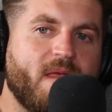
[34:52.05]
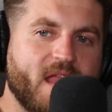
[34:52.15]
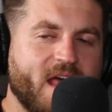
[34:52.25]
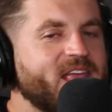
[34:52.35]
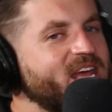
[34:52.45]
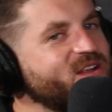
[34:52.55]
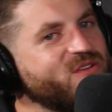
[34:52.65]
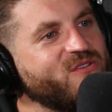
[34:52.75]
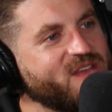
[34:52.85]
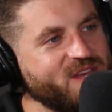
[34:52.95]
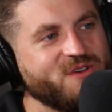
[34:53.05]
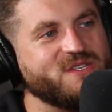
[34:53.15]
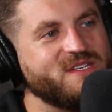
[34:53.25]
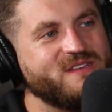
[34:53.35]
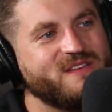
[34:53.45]
And I get a little
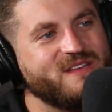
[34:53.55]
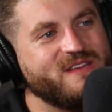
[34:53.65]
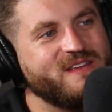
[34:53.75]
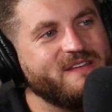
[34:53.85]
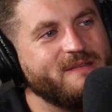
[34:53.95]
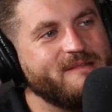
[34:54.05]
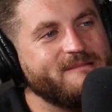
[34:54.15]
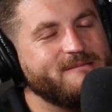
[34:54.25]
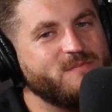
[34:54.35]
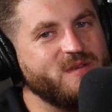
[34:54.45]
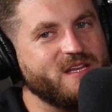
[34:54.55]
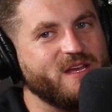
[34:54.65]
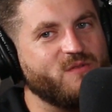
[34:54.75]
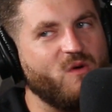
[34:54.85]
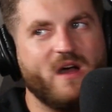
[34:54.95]
guilt. Yeah. Being
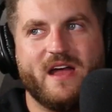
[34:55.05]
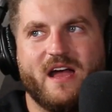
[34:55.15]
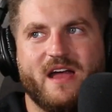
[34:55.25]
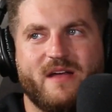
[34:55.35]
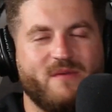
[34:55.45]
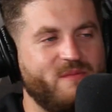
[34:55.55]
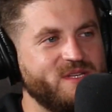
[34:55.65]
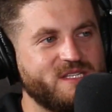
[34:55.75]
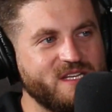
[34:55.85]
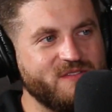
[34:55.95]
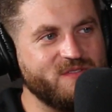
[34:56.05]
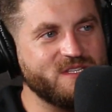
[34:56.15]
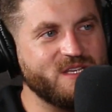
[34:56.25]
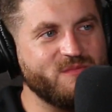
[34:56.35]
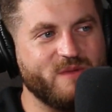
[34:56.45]
like, why am I busy enough in the
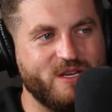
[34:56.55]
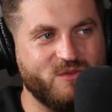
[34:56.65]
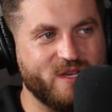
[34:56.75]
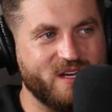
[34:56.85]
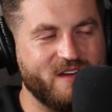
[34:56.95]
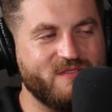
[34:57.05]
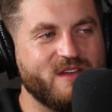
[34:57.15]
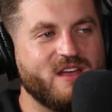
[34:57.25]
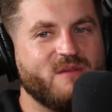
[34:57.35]
summer? Am I doing enough?